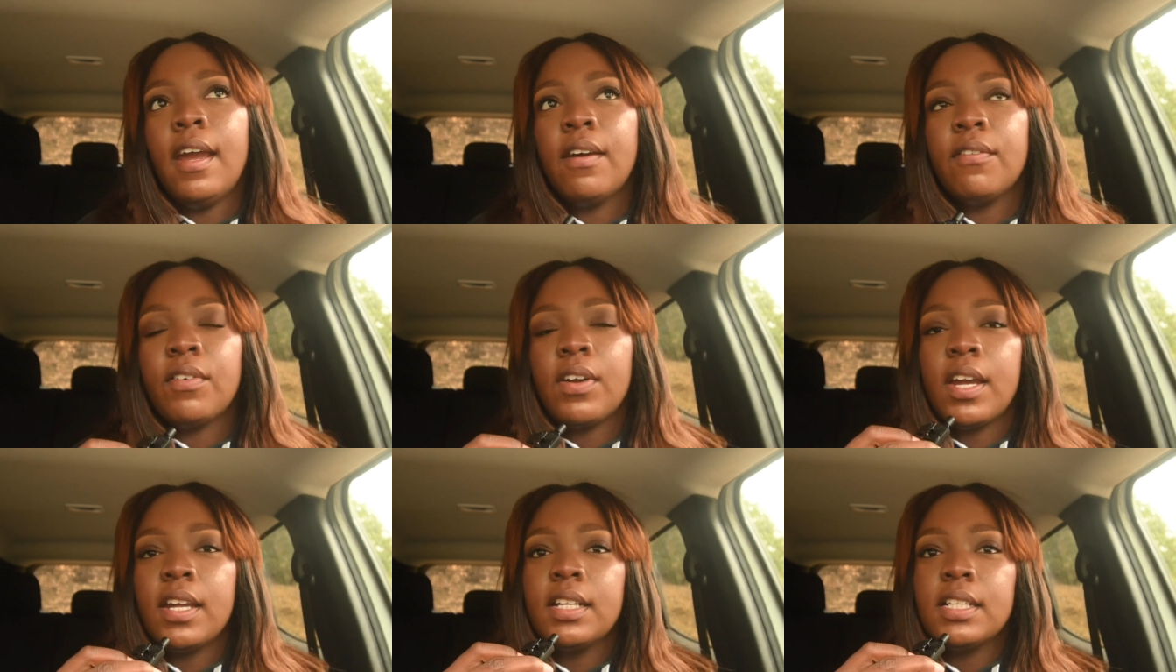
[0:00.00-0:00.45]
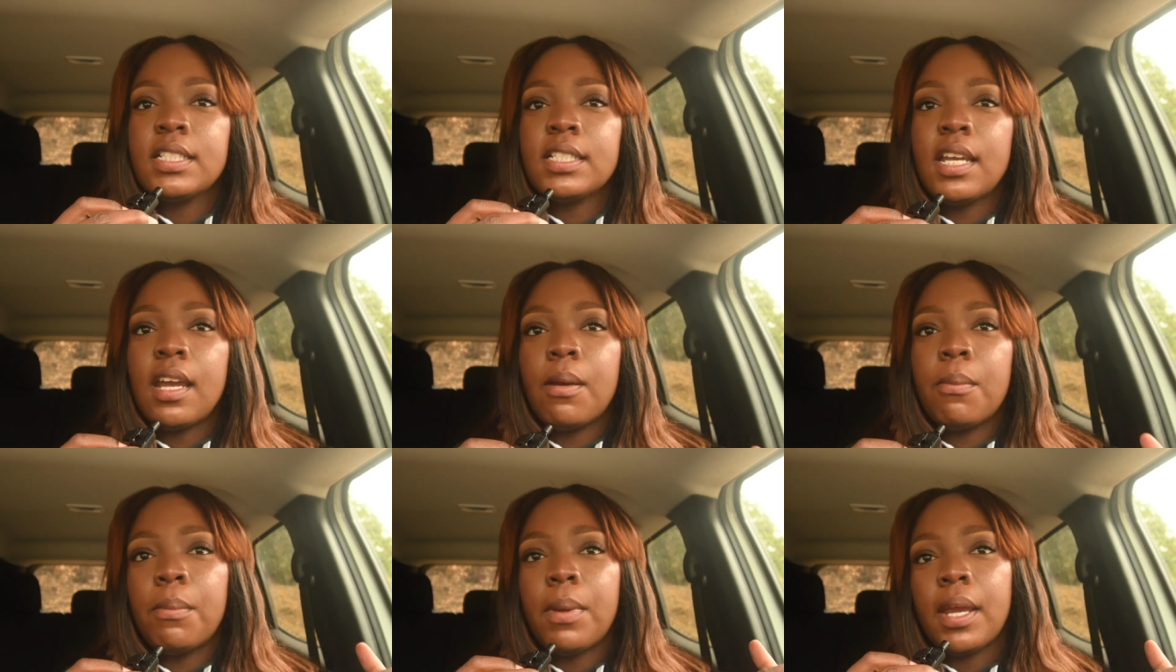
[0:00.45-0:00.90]
have kind of
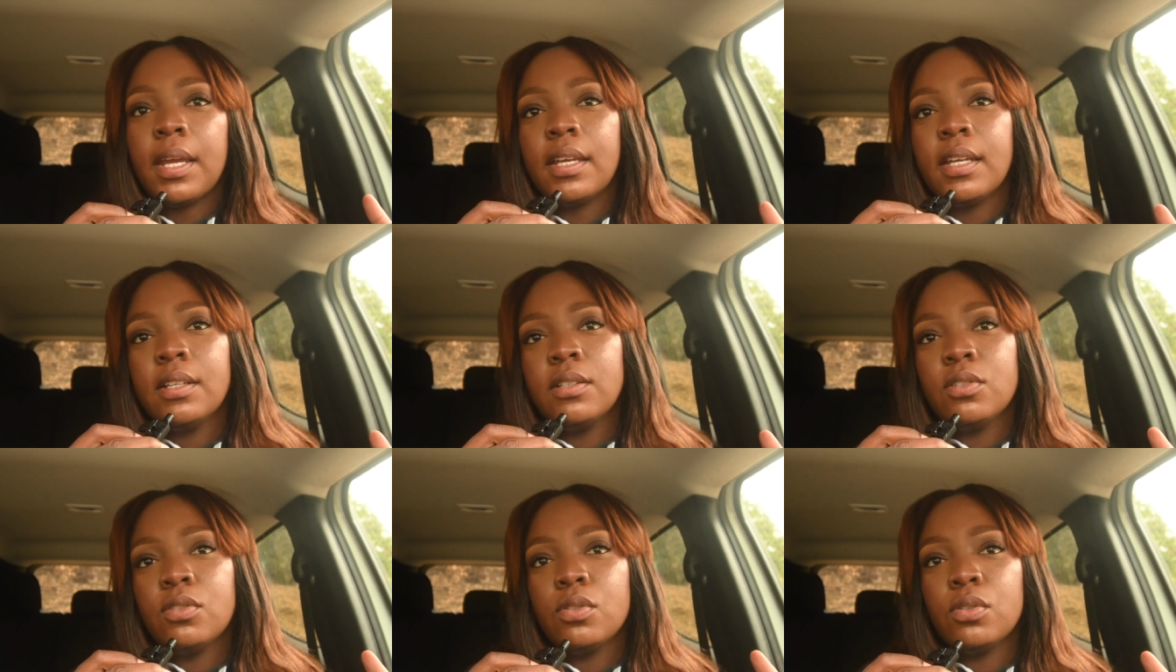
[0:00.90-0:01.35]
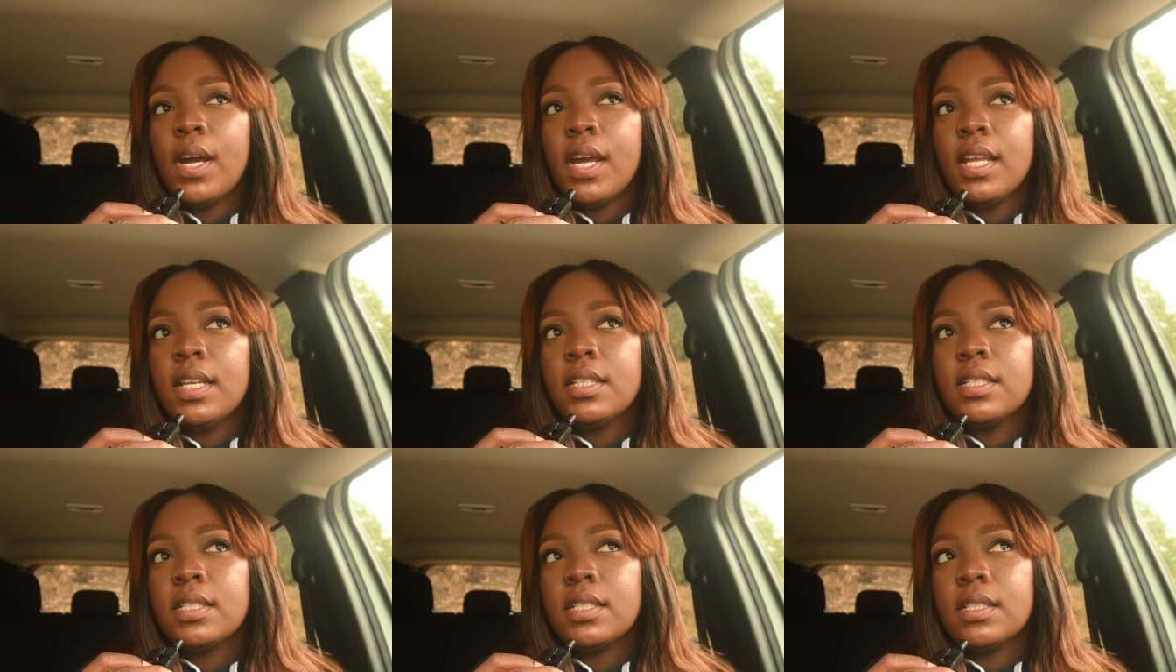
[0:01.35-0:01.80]
tapped back into
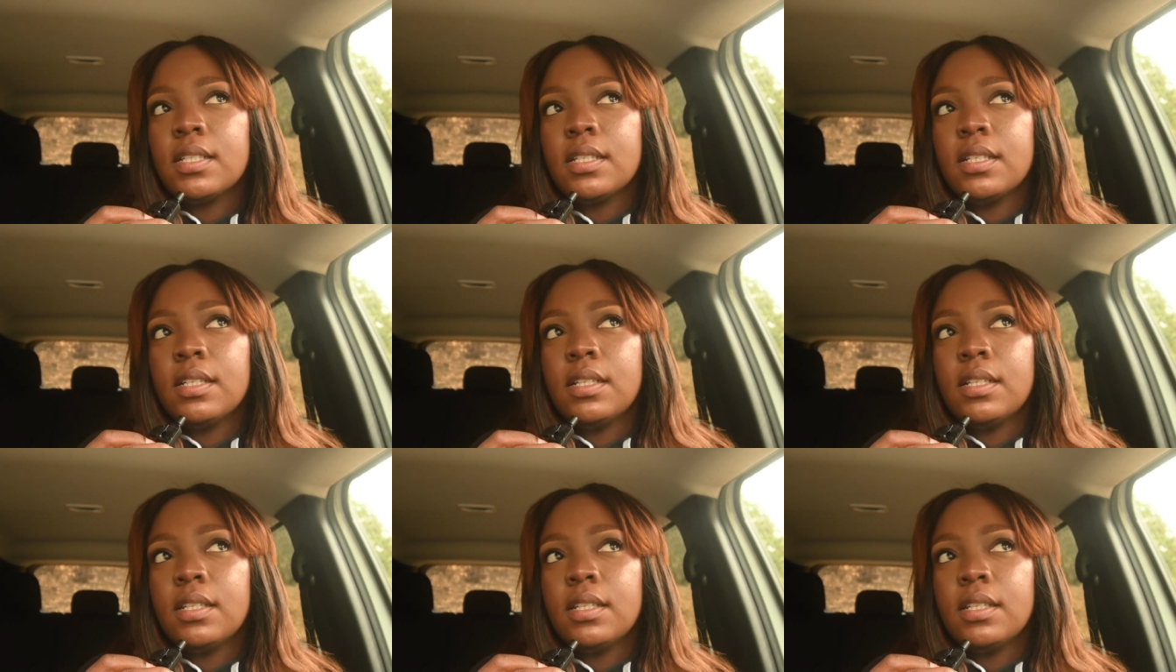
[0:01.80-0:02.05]
what